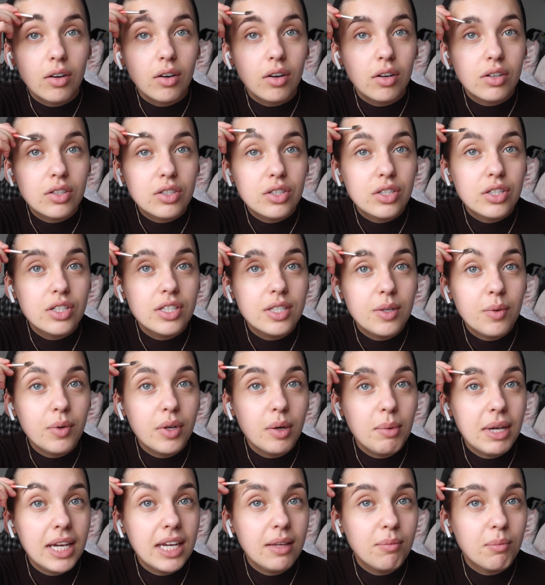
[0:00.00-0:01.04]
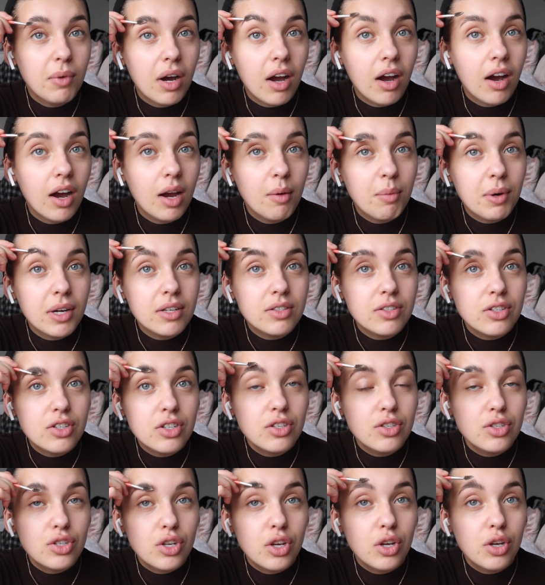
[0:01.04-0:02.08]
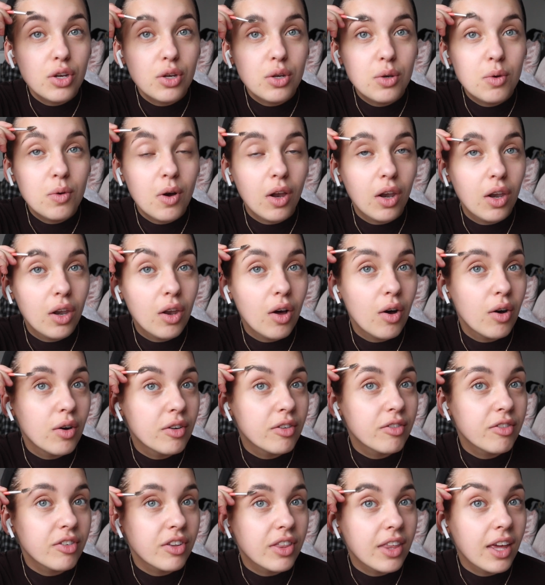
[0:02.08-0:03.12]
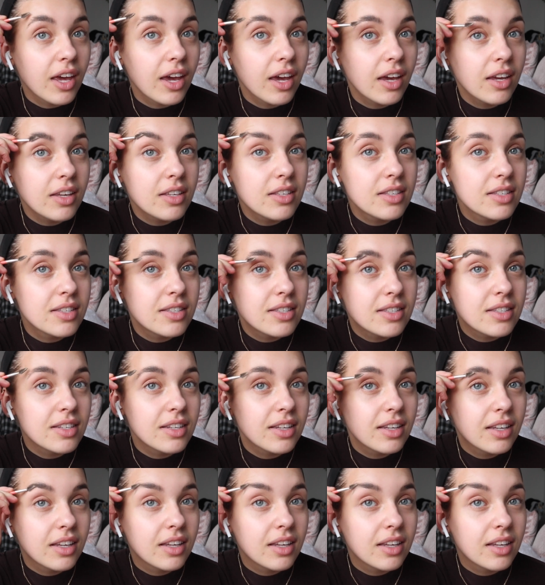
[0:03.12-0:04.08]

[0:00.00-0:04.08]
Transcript: gosh, do you see what I mean? My eyebrows are just too long for this.